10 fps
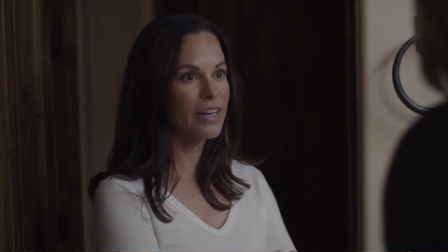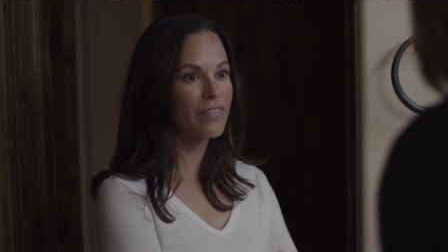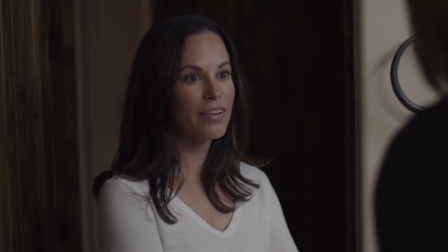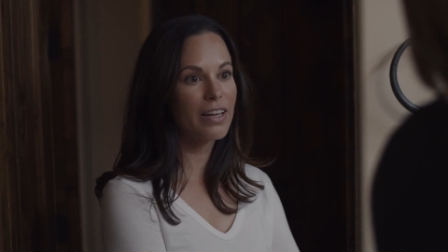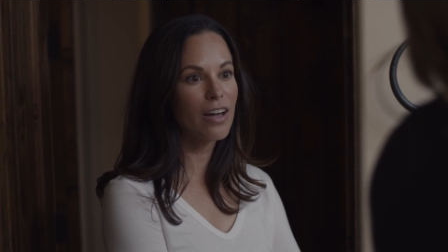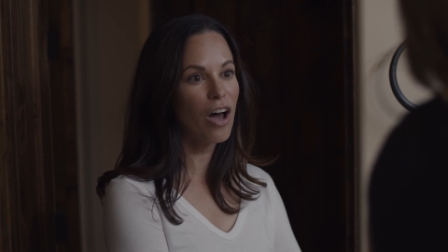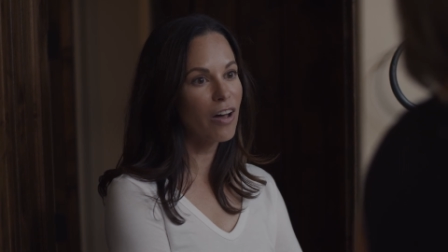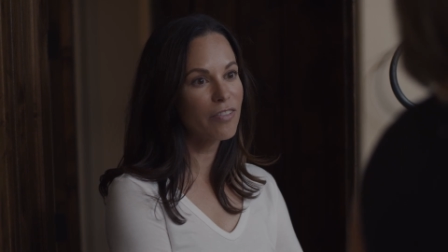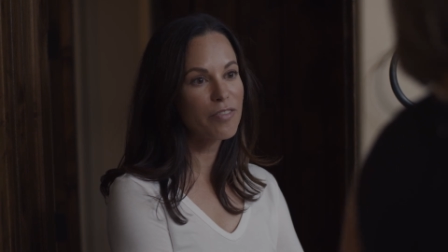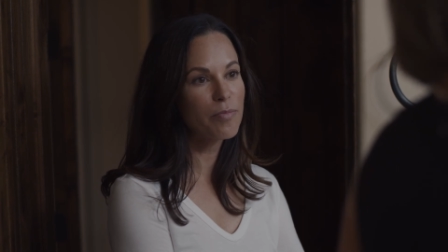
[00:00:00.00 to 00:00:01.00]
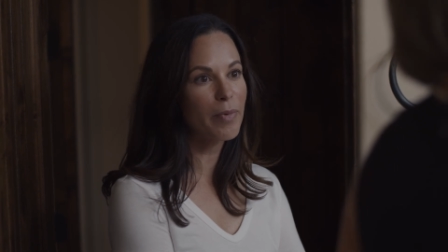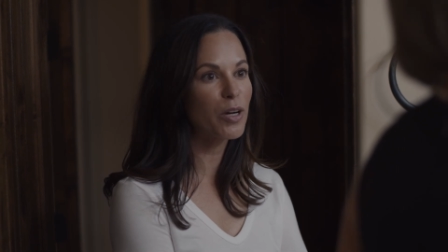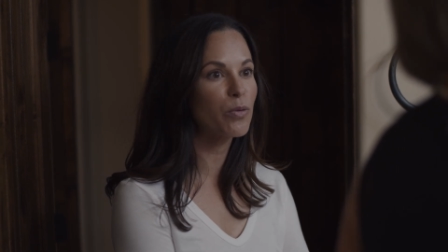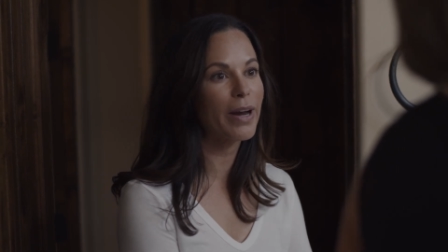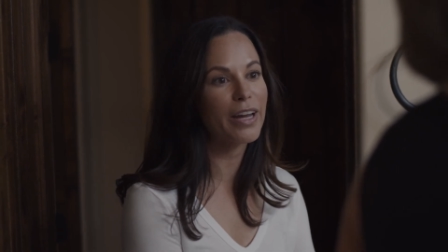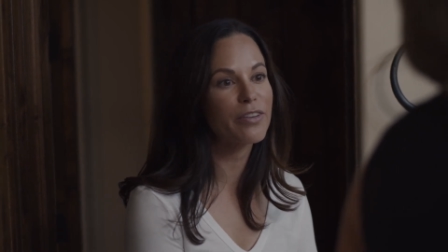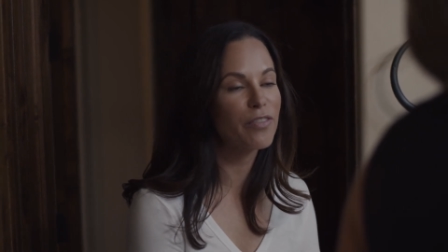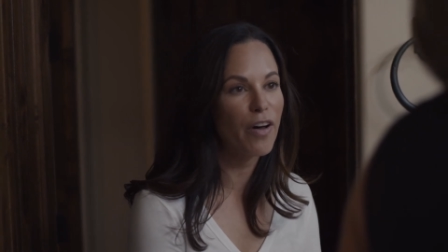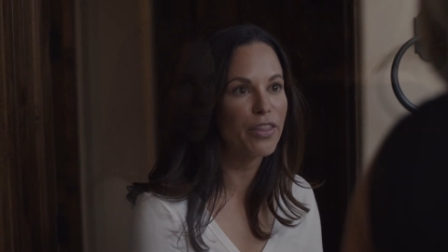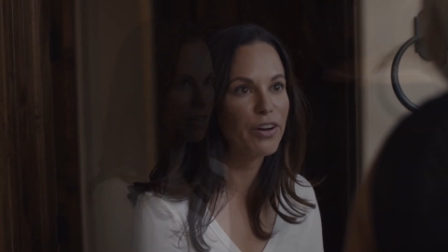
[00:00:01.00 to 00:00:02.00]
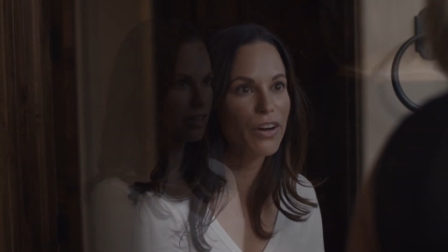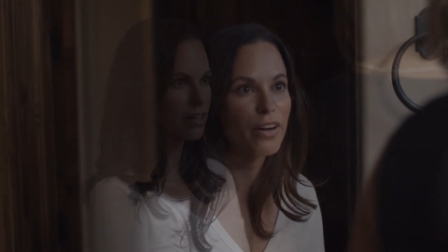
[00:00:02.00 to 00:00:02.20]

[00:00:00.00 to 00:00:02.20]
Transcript: Living off my grandfather.